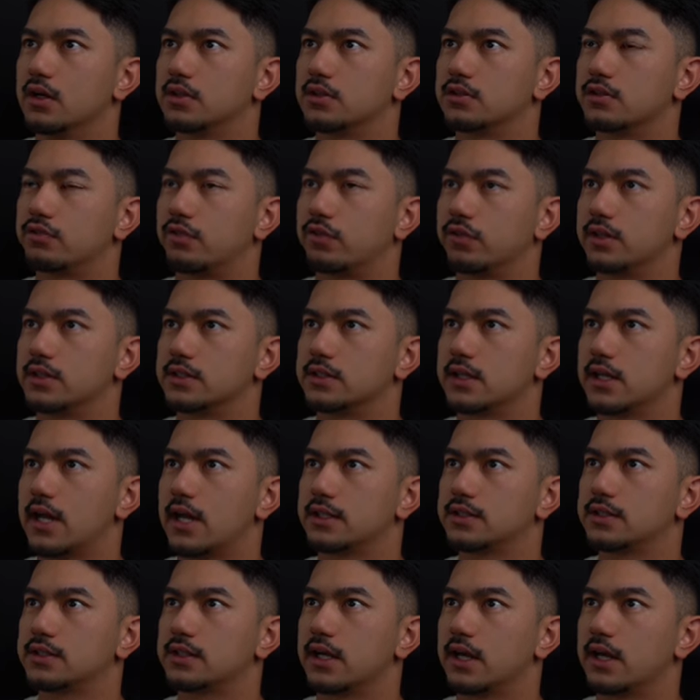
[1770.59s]
So for this
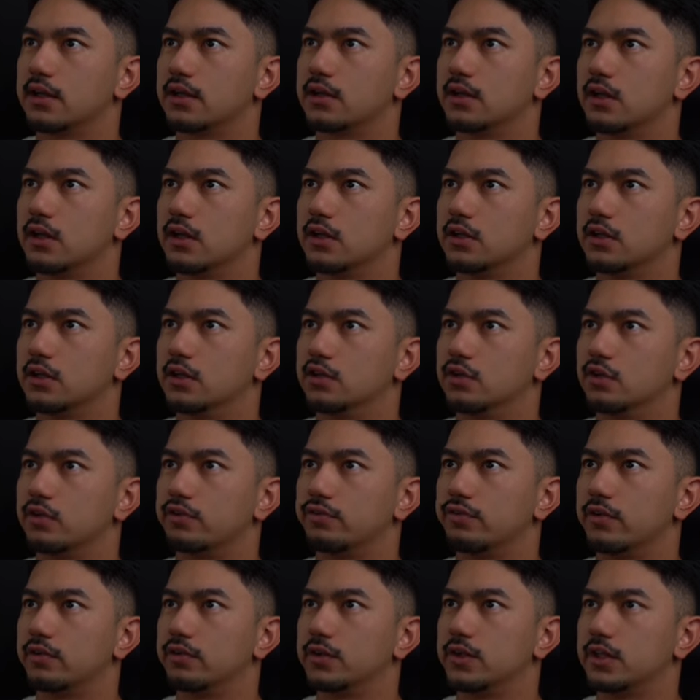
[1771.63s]
last set, you do
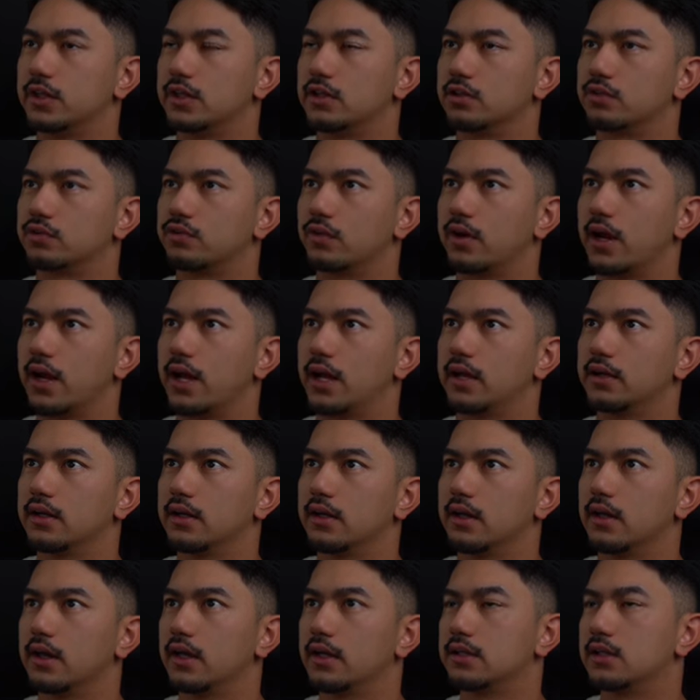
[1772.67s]
15 kills for eight,
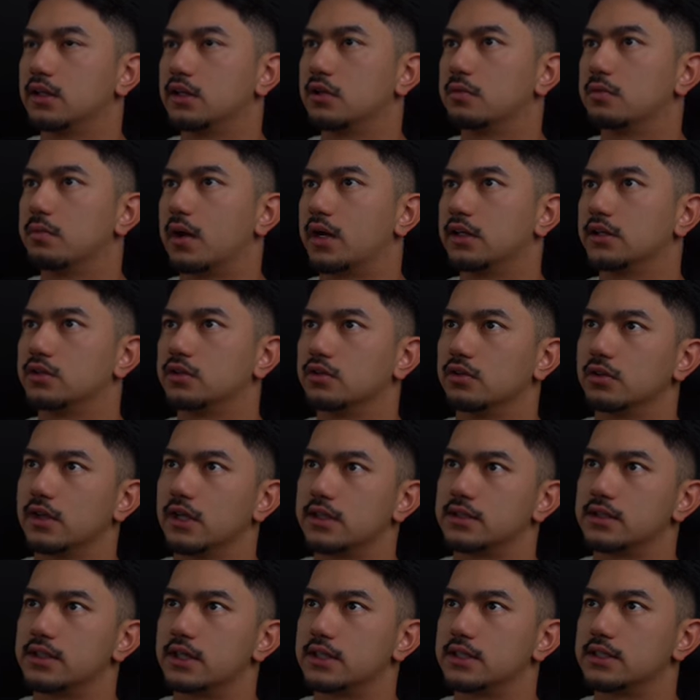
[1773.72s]
and then you might do,
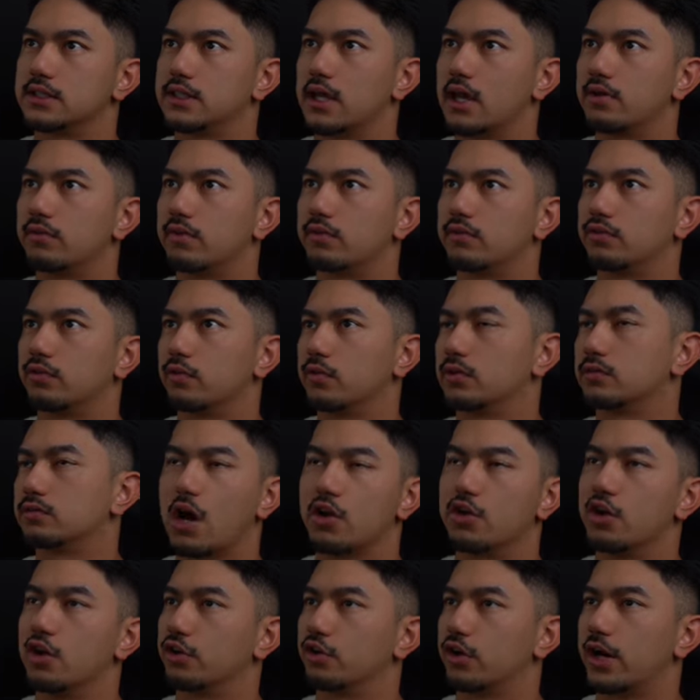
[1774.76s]
let's say, seven for
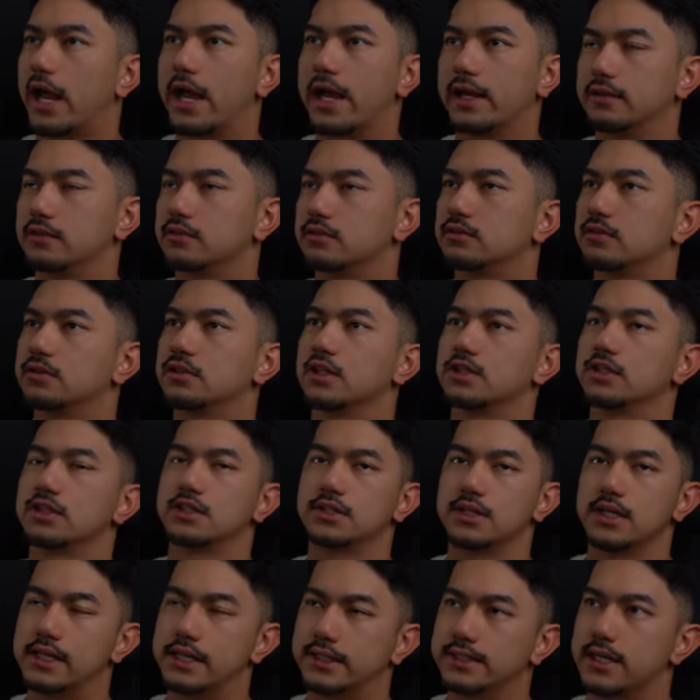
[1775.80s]
another eight, just
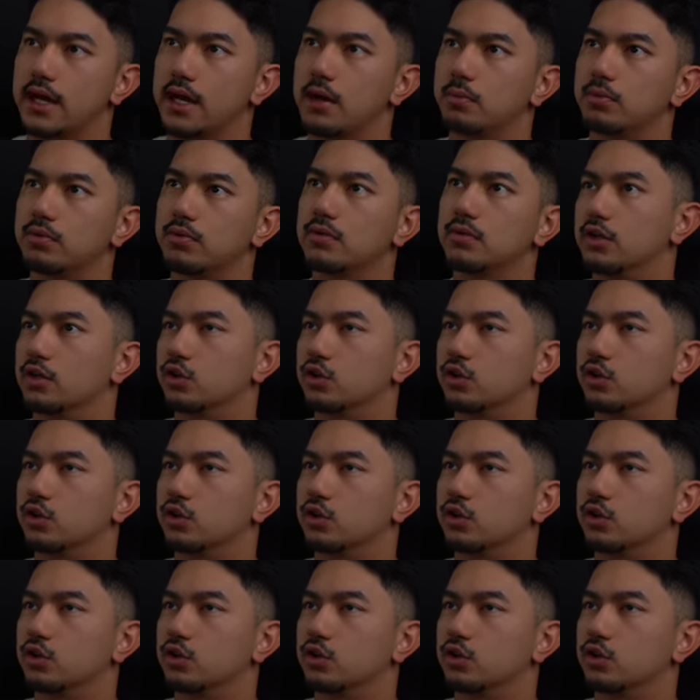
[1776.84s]
as an example.